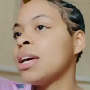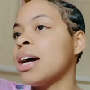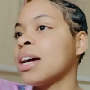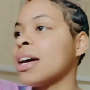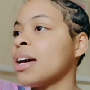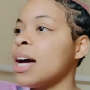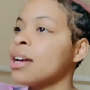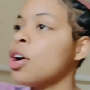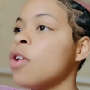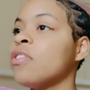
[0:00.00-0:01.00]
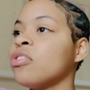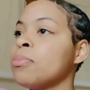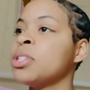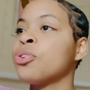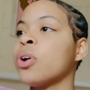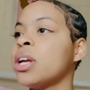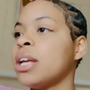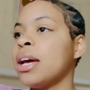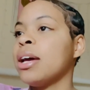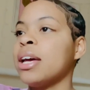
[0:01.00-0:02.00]
I got Kobe from his
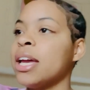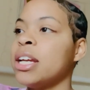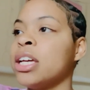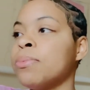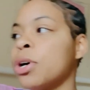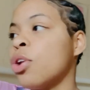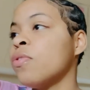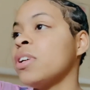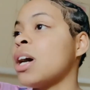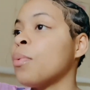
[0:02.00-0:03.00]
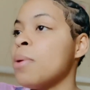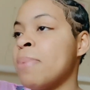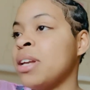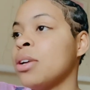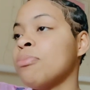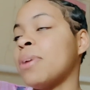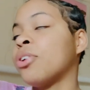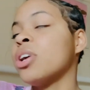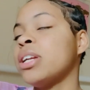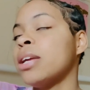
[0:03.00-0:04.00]
granddad, handed him Kobe, and I went back there with my
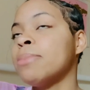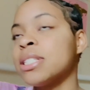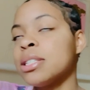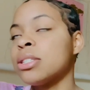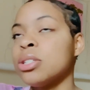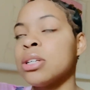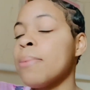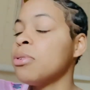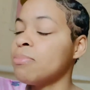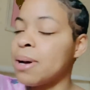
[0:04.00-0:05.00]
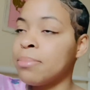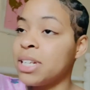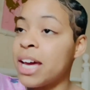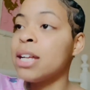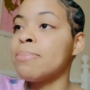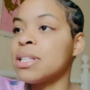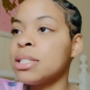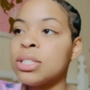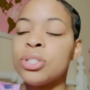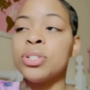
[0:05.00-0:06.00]
granddad and my sister. I mean, with my daddy and my
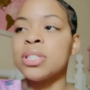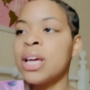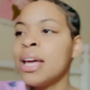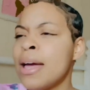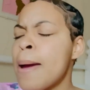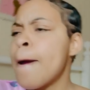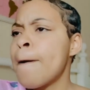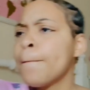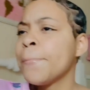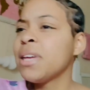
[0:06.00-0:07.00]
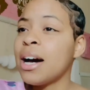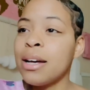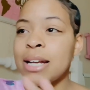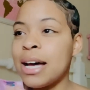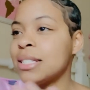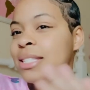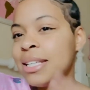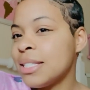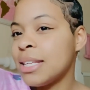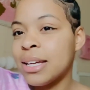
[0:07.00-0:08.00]
sisters. Y'all, not
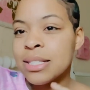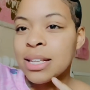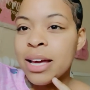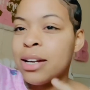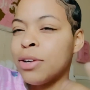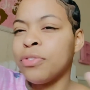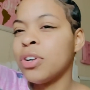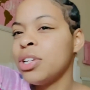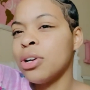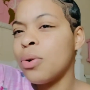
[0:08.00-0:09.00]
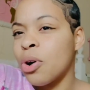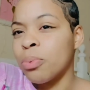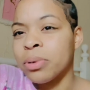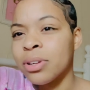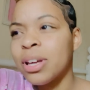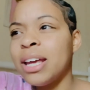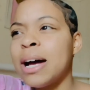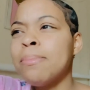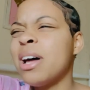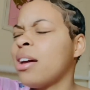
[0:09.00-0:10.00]
10 seconds later, the front door opened. And
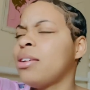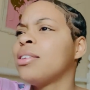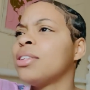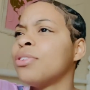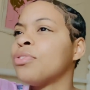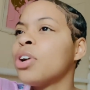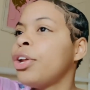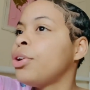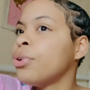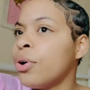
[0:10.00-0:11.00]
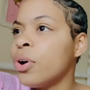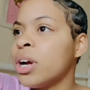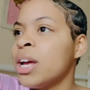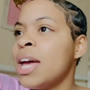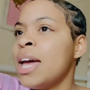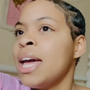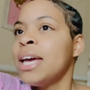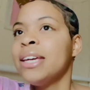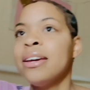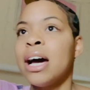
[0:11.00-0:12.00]
I'm like, the front door?
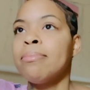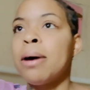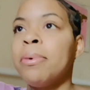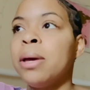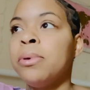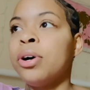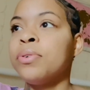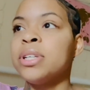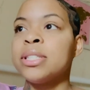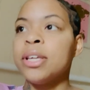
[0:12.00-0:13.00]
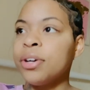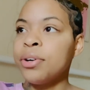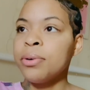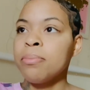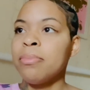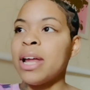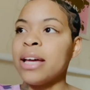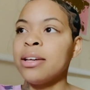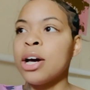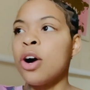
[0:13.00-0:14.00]
He got my baby on his hip,
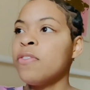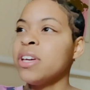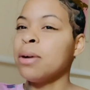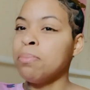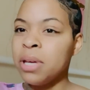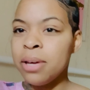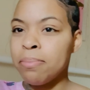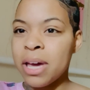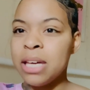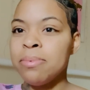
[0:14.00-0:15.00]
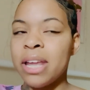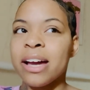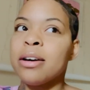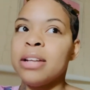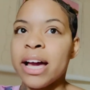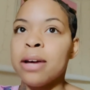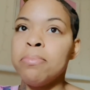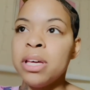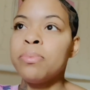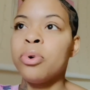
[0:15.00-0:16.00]
like Kobe, a big baby, like a
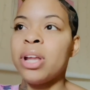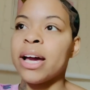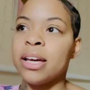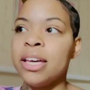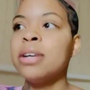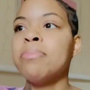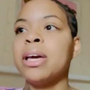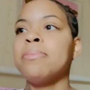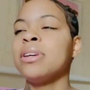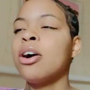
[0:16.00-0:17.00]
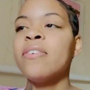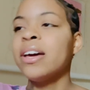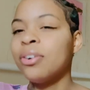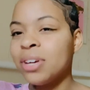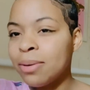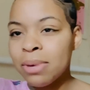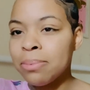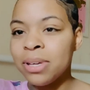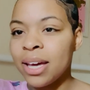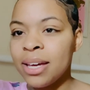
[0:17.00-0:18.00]
big boy, like a hip baby. Kobe ain't no hip
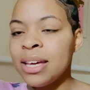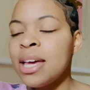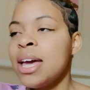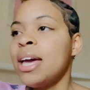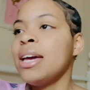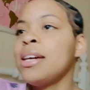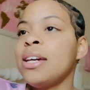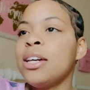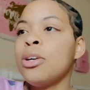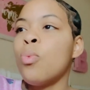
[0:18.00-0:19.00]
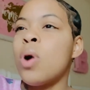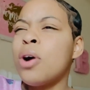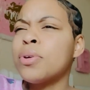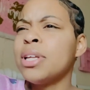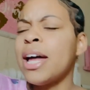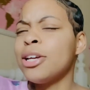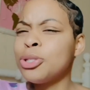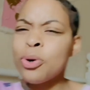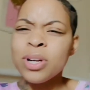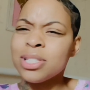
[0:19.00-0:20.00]
baby yet. And walking like
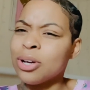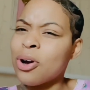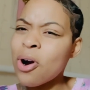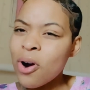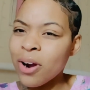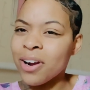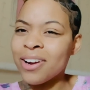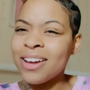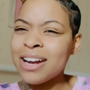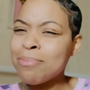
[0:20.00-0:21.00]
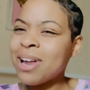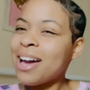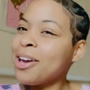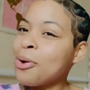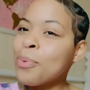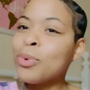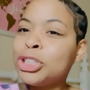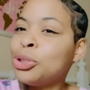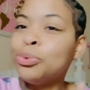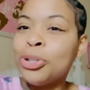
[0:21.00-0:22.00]
towards a car. And I'm like,
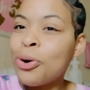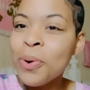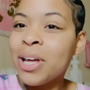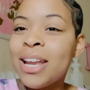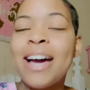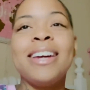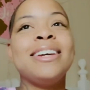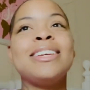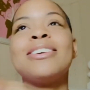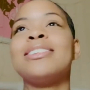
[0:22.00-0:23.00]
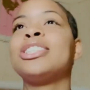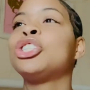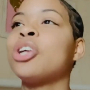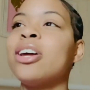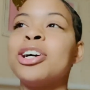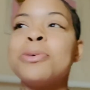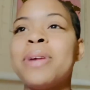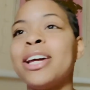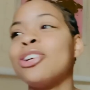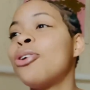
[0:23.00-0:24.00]
what you doing? Like, straight up,
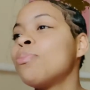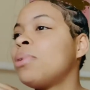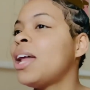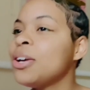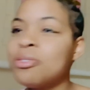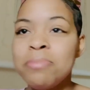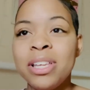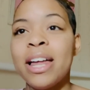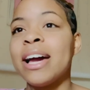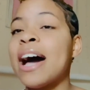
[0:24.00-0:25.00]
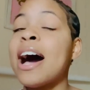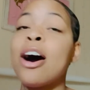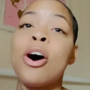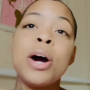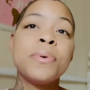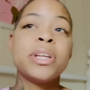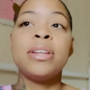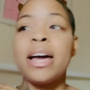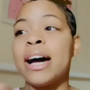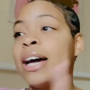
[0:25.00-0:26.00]
like, don't play with me. Like, I already,
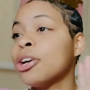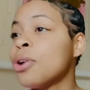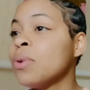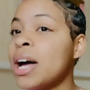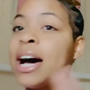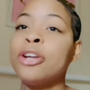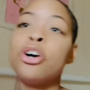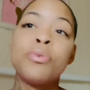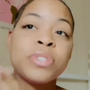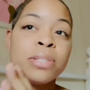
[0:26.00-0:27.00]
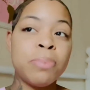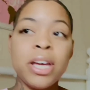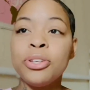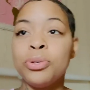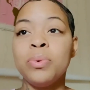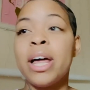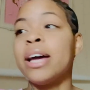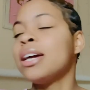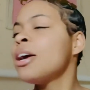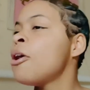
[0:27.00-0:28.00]
like, I ain't gonna lie, I don't respect you.
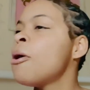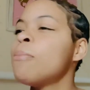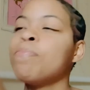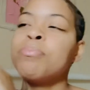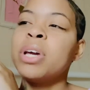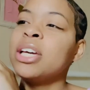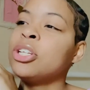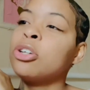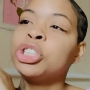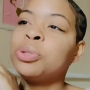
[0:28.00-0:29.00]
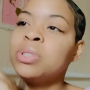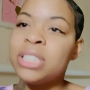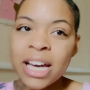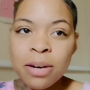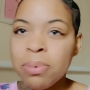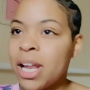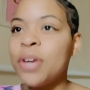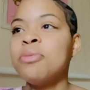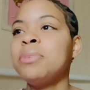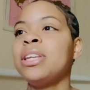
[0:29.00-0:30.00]
Like, and don't you dare
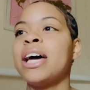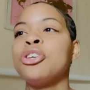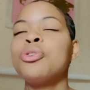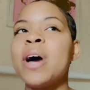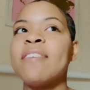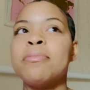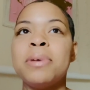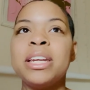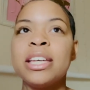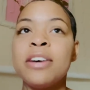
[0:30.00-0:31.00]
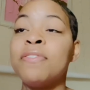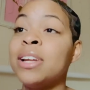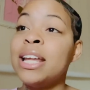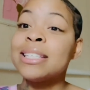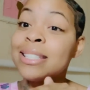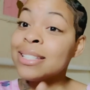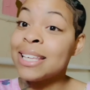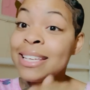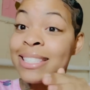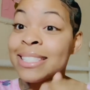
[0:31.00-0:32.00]
play with me. Like, you haven't been in here for less than
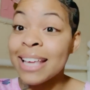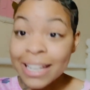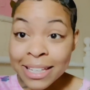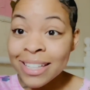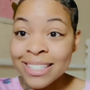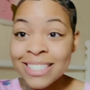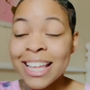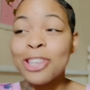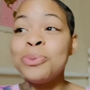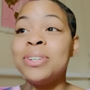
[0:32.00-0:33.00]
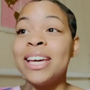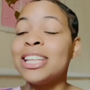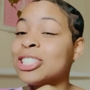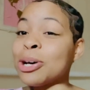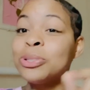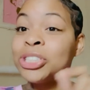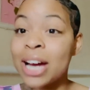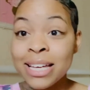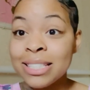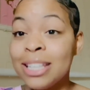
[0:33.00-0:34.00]
10 seconds. Like, you did it so
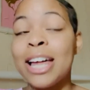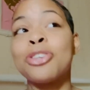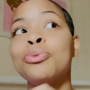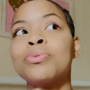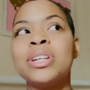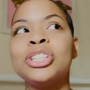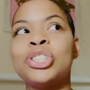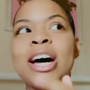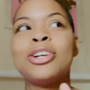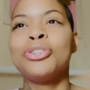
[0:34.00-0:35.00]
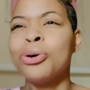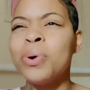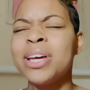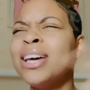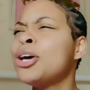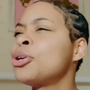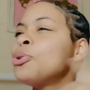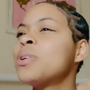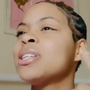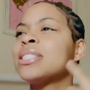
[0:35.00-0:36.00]
shiesty. Like, you really tried to do it.
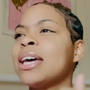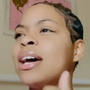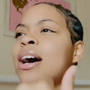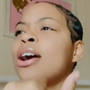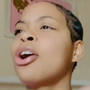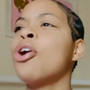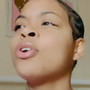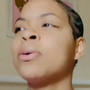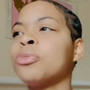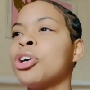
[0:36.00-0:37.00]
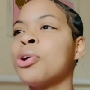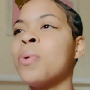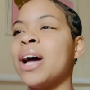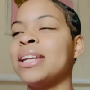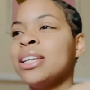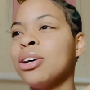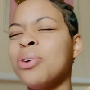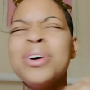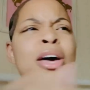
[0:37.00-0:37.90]
You could have said, huh, hold him real quick. I need to go.